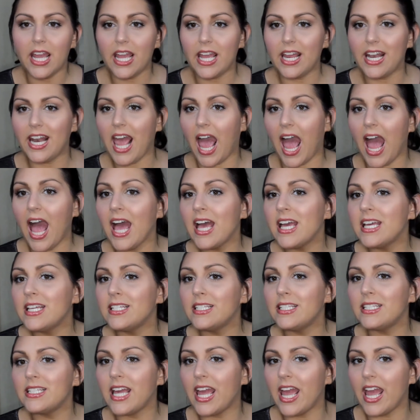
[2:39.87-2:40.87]
it
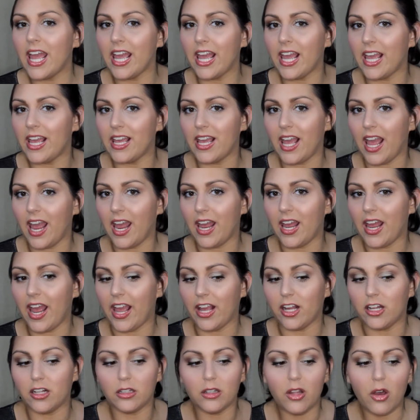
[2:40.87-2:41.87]
has a
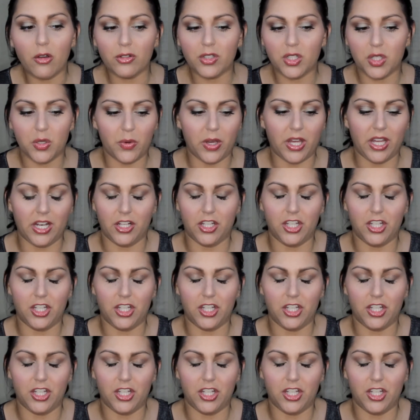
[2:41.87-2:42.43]
glow to it.